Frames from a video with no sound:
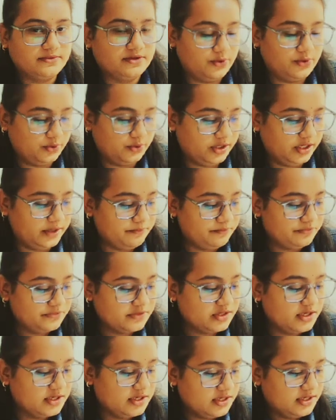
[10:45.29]
Okay,
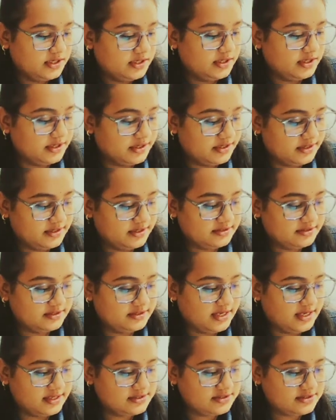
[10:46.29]
and the
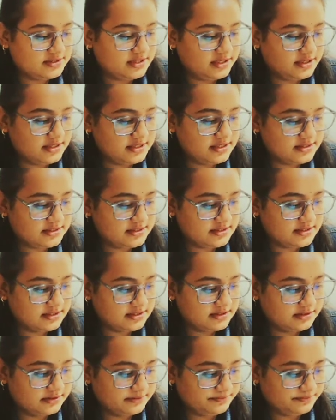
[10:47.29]
next thing is
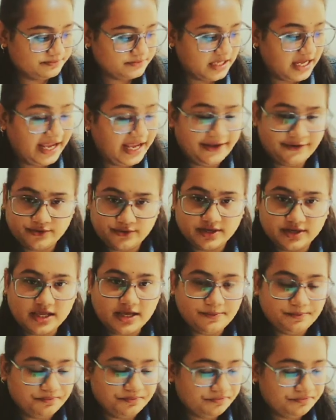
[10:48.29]
irony.